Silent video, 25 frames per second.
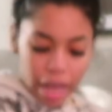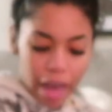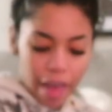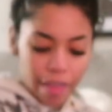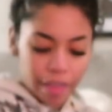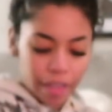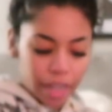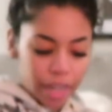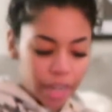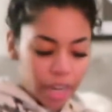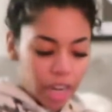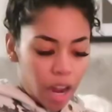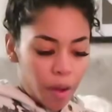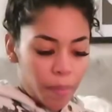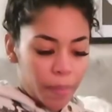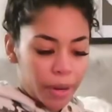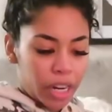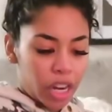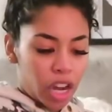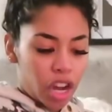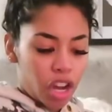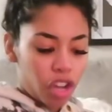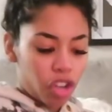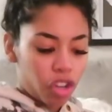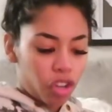And then I got
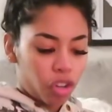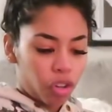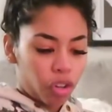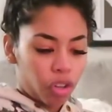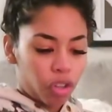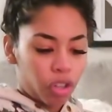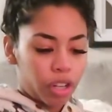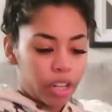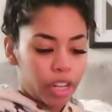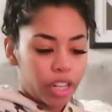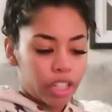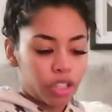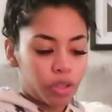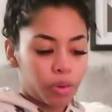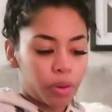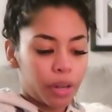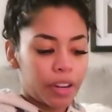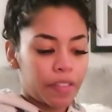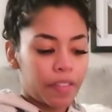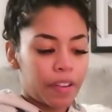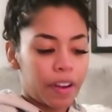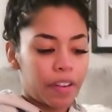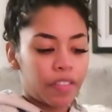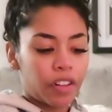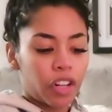my uncle a
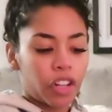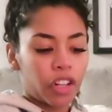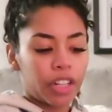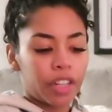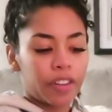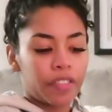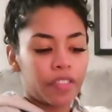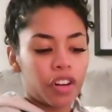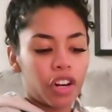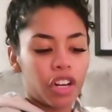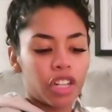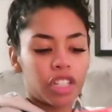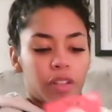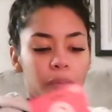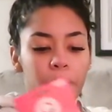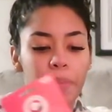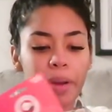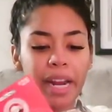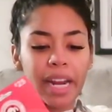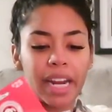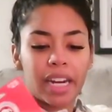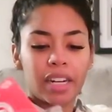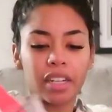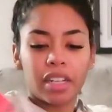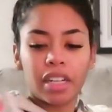$25 gift card to
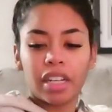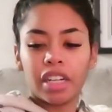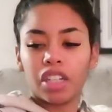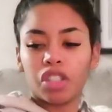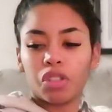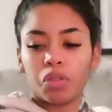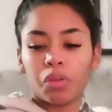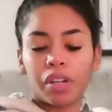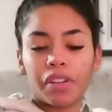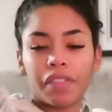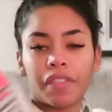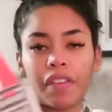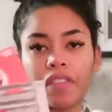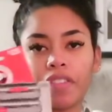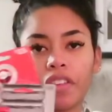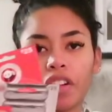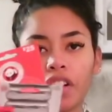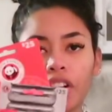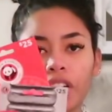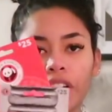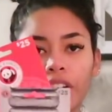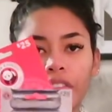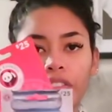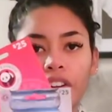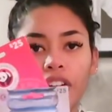Panda and a
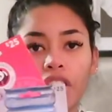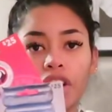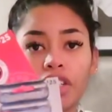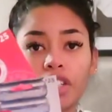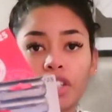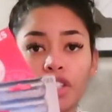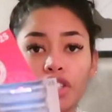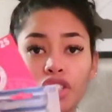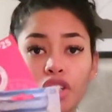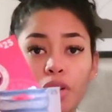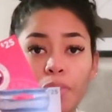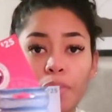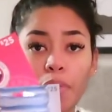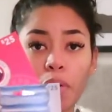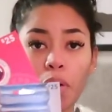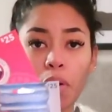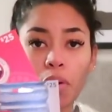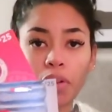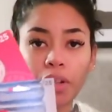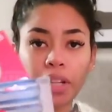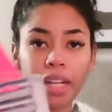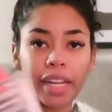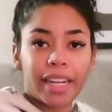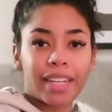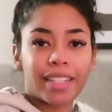$25 gift card to
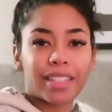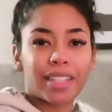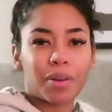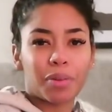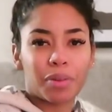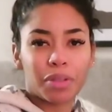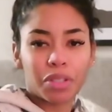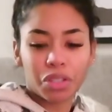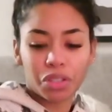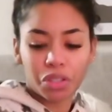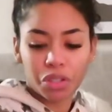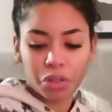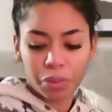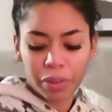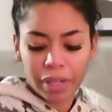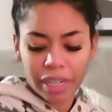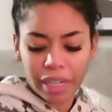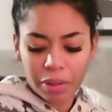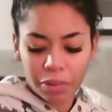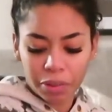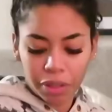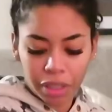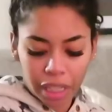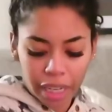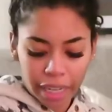Chipotle because I wasn't sure what
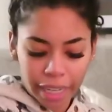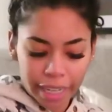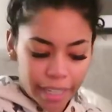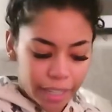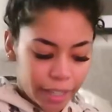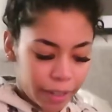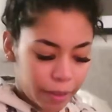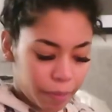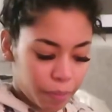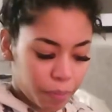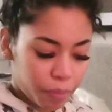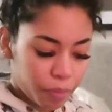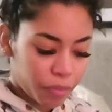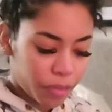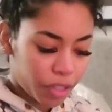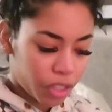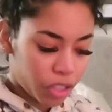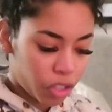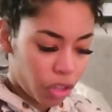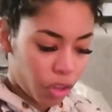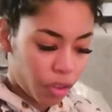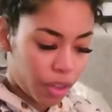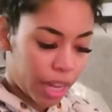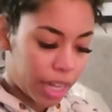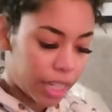he would like.
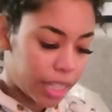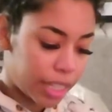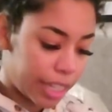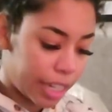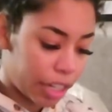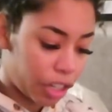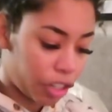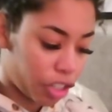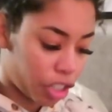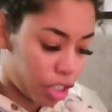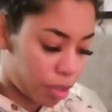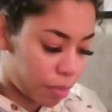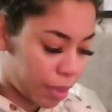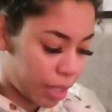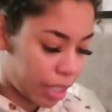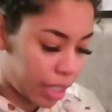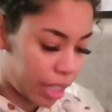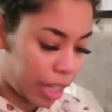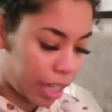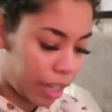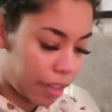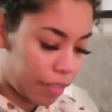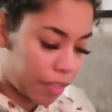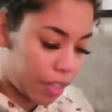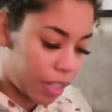So that's their Christmas
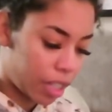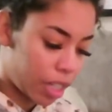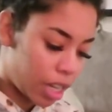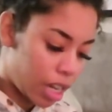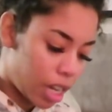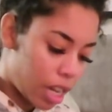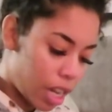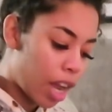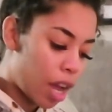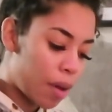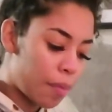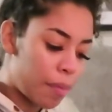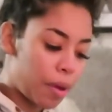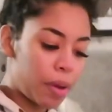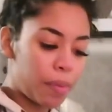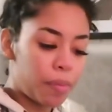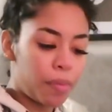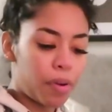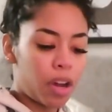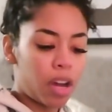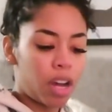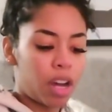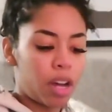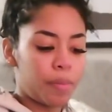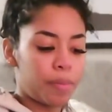gift. I got my
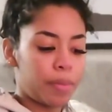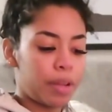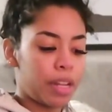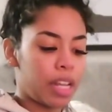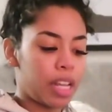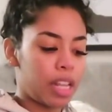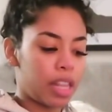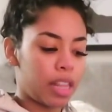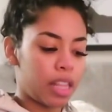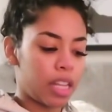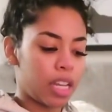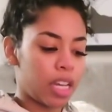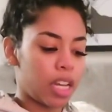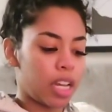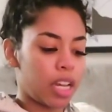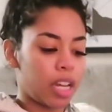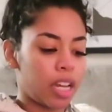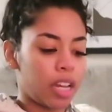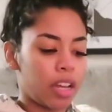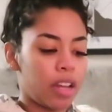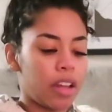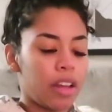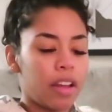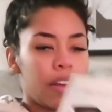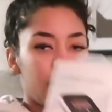mom
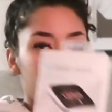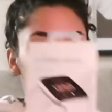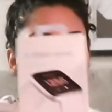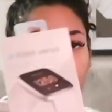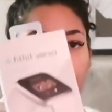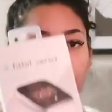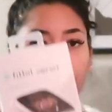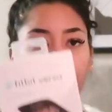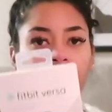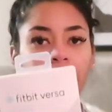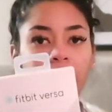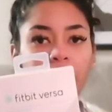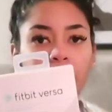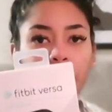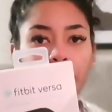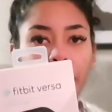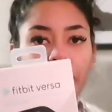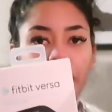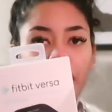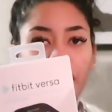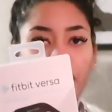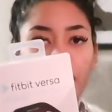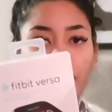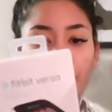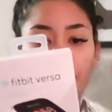the
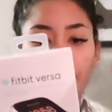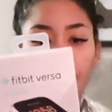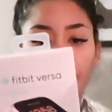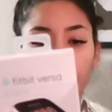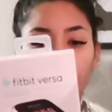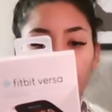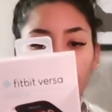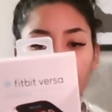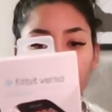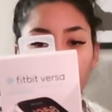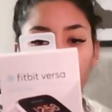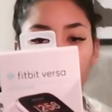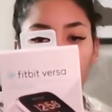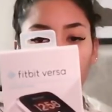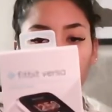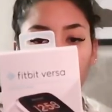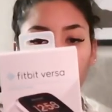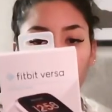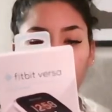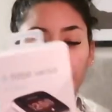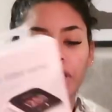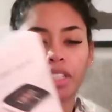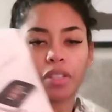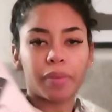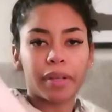Fitbit
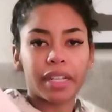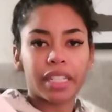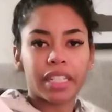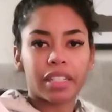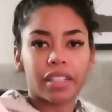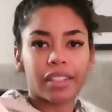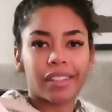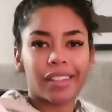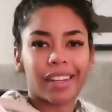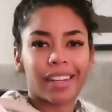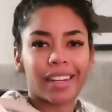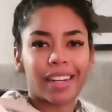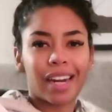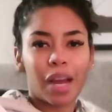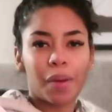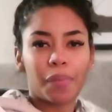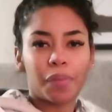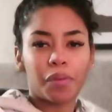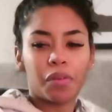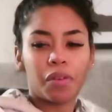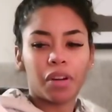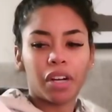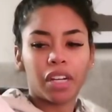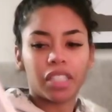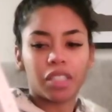Versa, which is basically like an
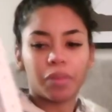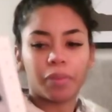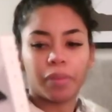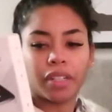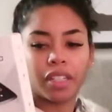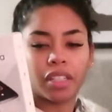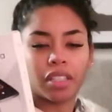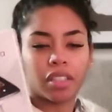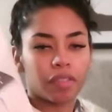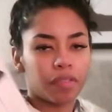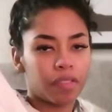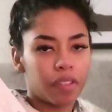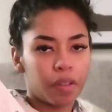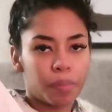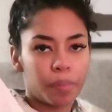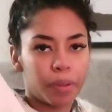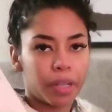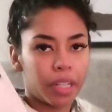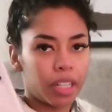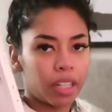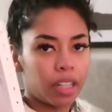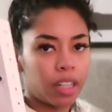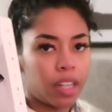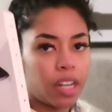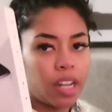Apple Watch, but it's a
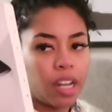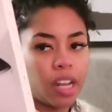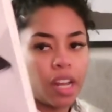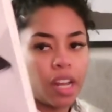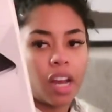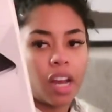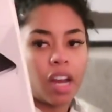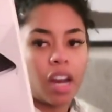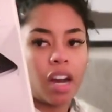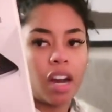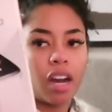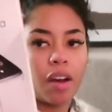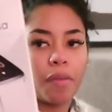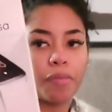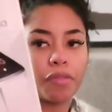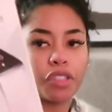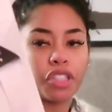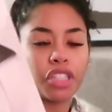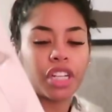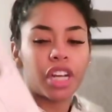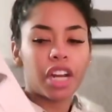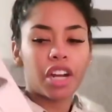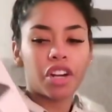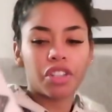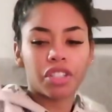Fitbit. Um,
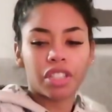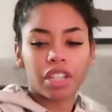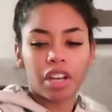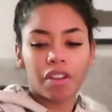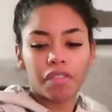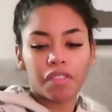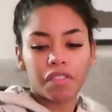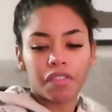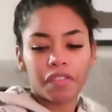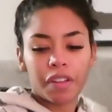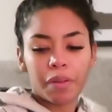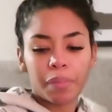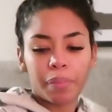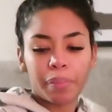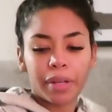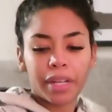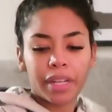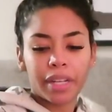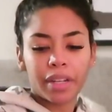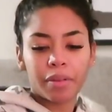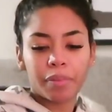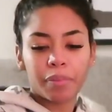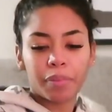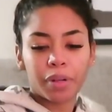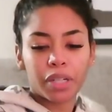she got herself a
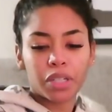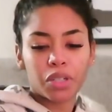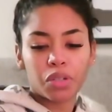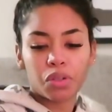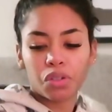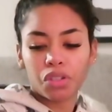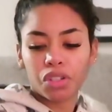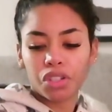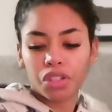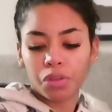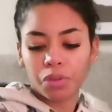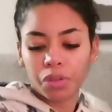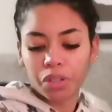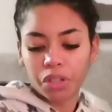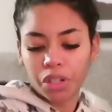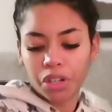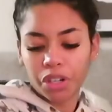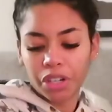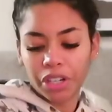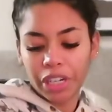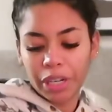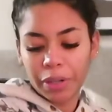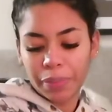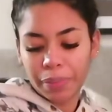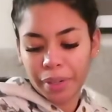Fitbit, but I told her to
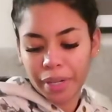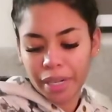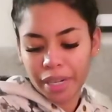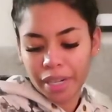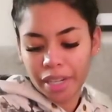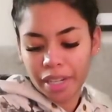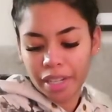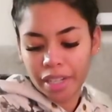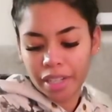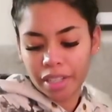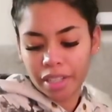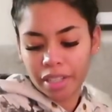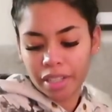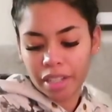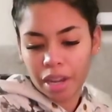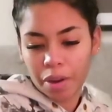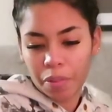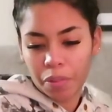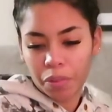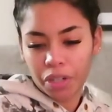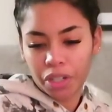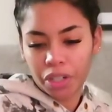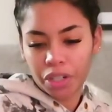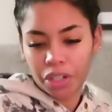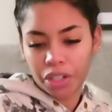return it because I
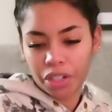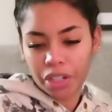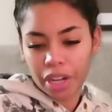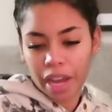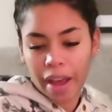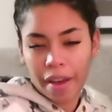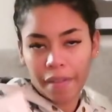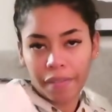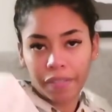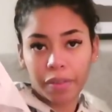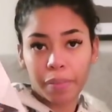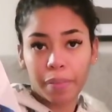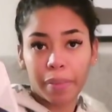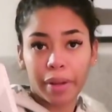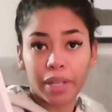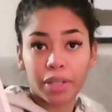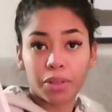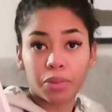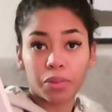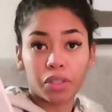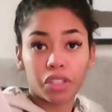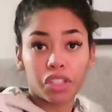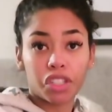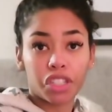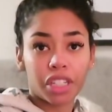wanted her to have the
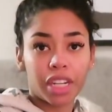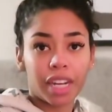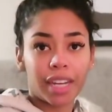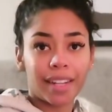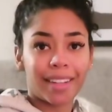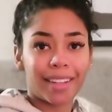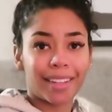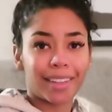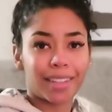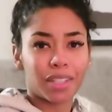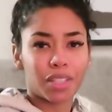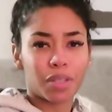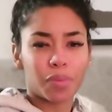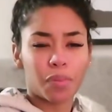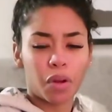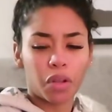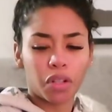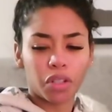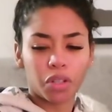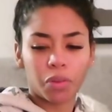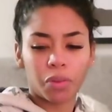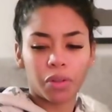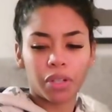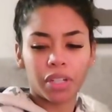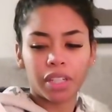best one. She got like the
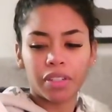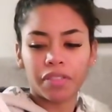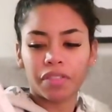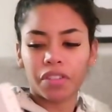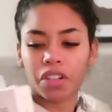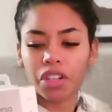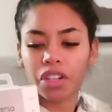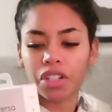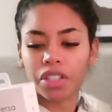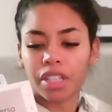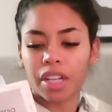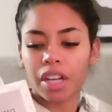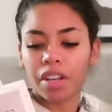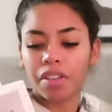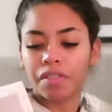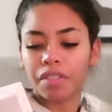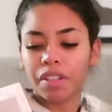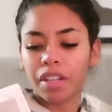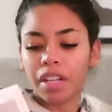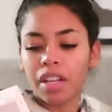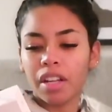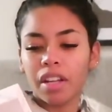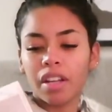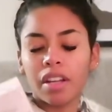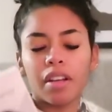smaller one for herself.
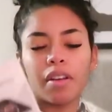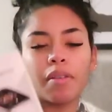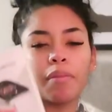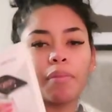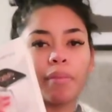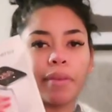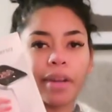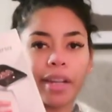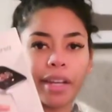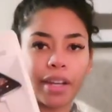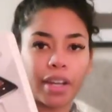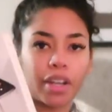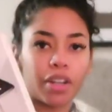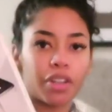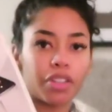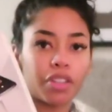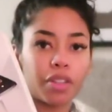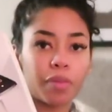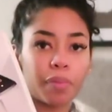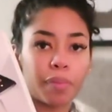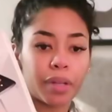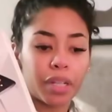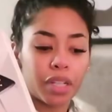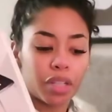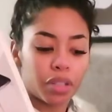I got her
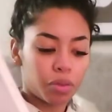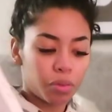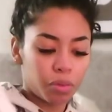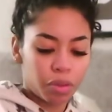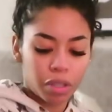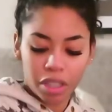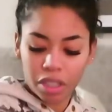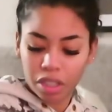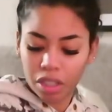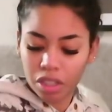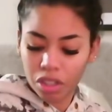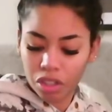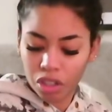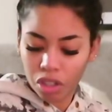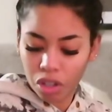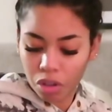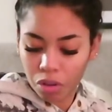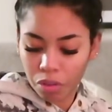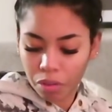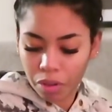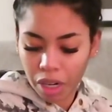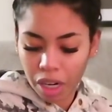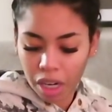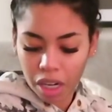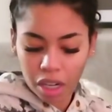the biggest one.
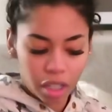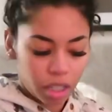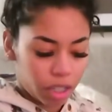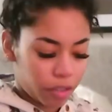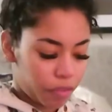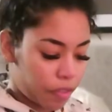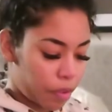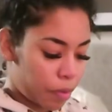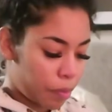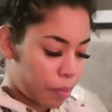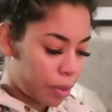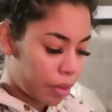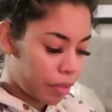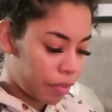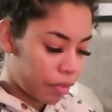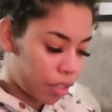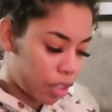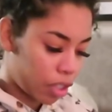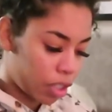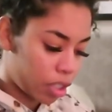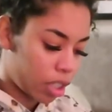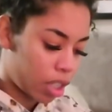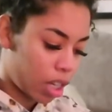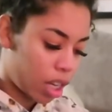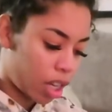So got her the Fitbit
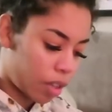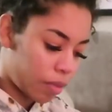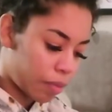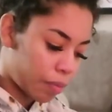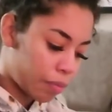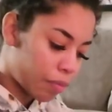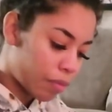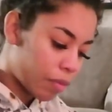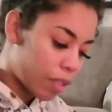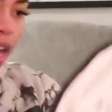Versa.